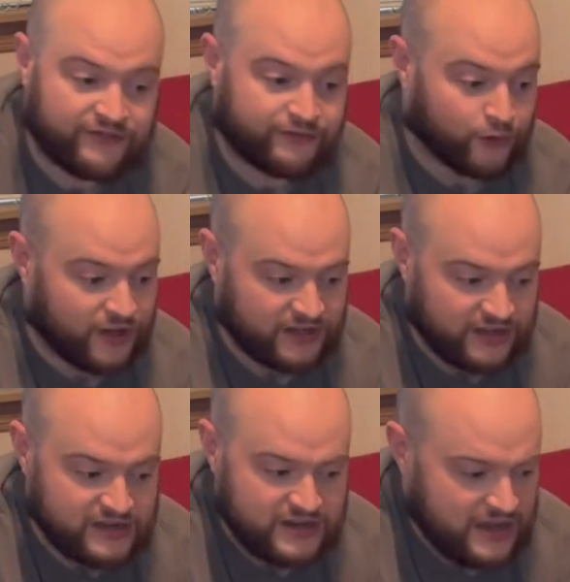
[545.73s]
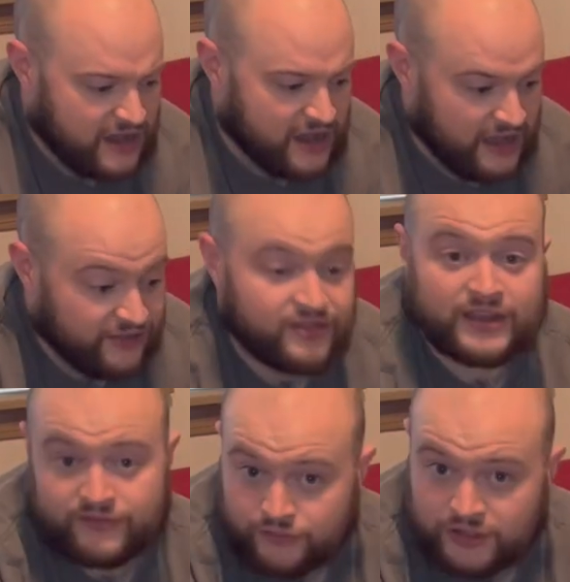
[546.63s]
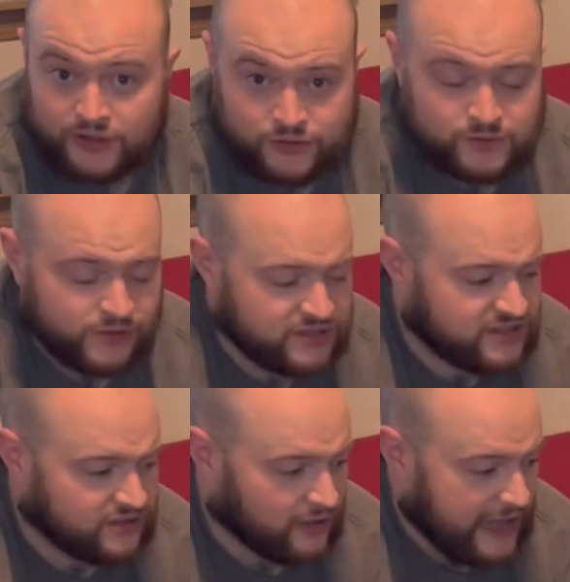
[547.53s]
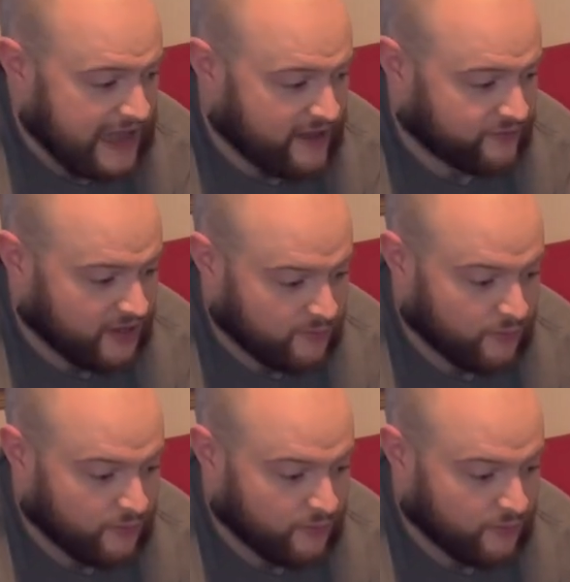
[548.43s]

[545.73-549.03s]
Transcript: front, and thankfully those ones still have them.